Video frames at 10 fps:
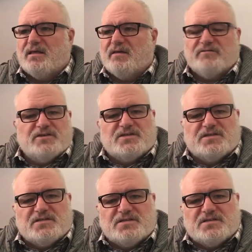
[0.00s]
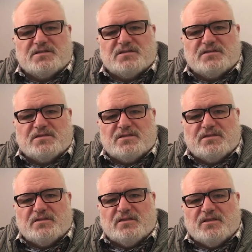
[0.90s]
if this is
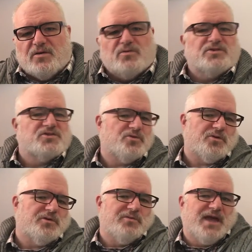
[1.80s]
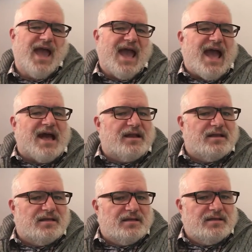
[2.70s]
the only story we had,